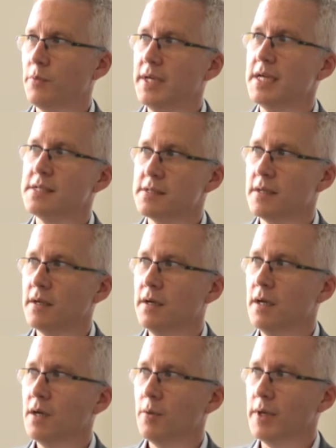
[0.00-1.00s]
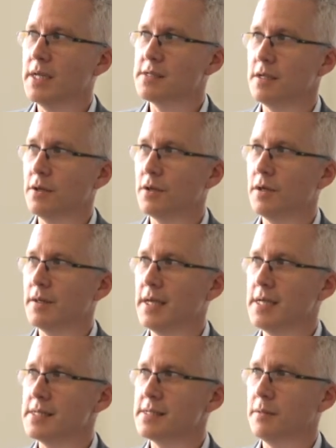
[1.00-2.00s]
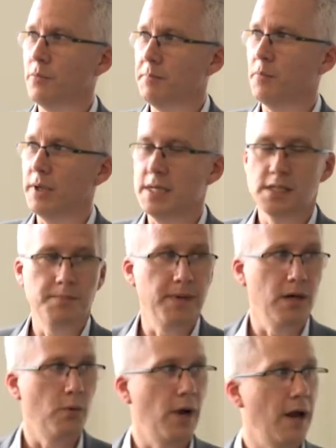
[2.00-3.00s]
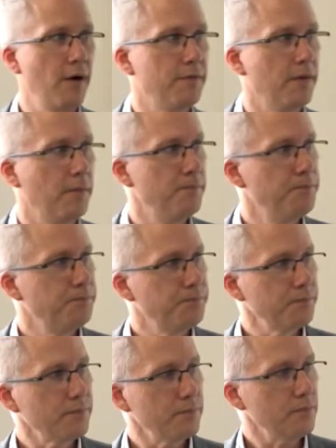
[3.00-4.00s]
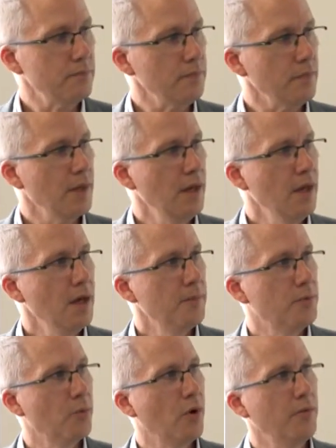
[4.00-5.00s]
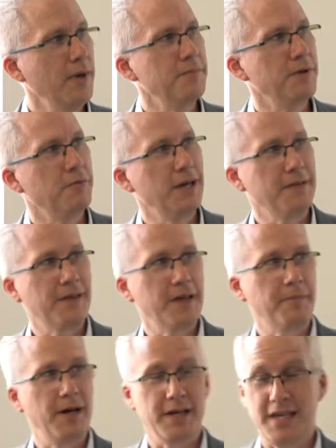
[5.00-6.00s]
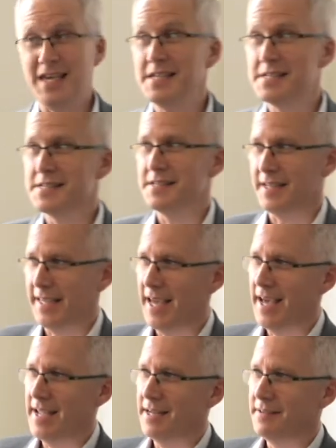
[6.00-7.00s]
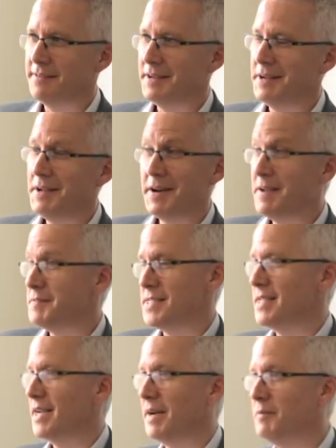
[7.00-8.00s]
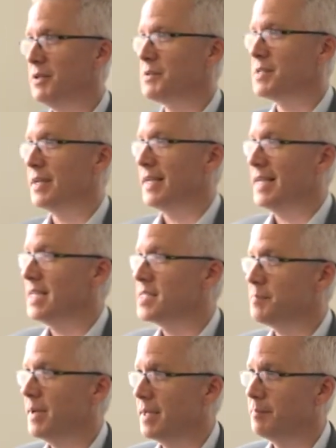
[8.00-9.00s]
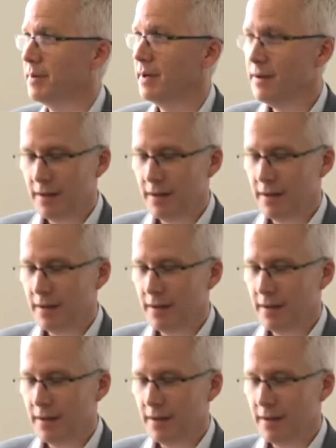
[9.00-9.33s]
we need to look at these, and we need to be aware of them. But what made me really think about yeast again, I have to say I haven't looked at a yeast paper